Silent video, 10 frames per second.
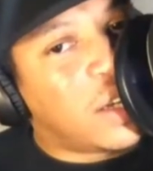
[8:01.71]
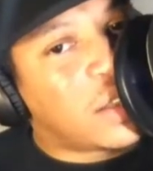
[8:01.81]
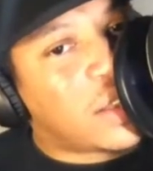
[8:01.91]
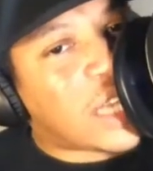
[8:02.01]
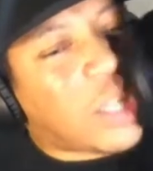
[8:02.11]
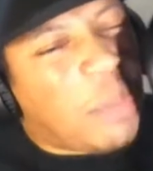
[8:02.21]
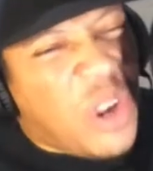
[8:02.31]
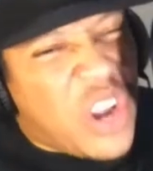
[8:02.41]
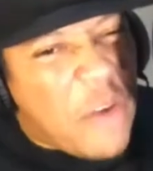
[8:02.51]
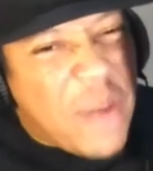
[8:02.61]
That's the
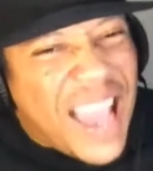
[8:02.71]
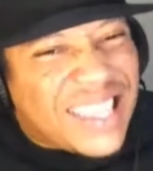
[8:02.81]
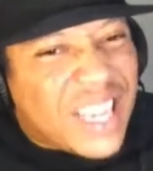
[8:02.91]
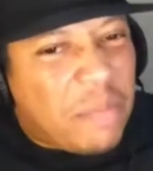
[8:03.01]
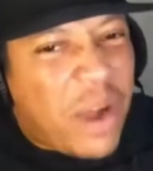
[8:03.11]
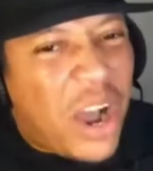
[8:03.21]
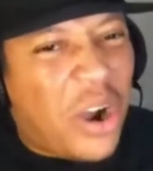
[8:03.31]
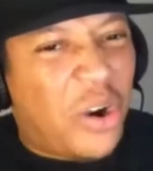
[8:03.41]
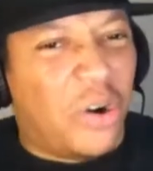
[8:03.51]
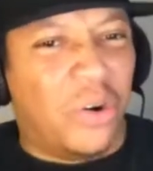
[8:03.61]
beauty of
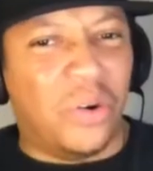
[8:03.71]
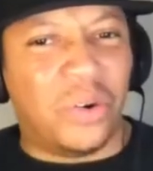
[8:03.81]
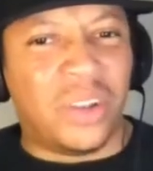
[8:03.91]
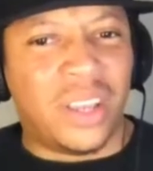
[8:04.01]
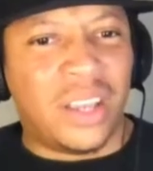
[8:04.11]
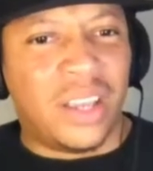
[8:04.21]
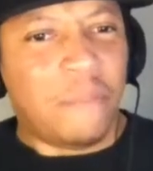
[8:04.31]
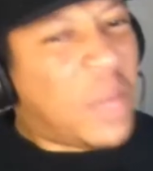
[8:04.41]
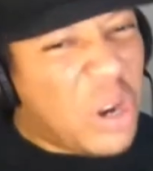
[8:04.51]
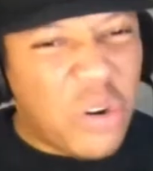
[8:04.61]
basketball.
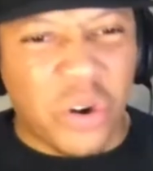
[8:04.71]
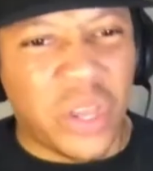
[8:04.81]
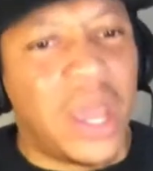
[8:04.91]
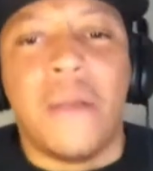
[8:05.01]
Beauty.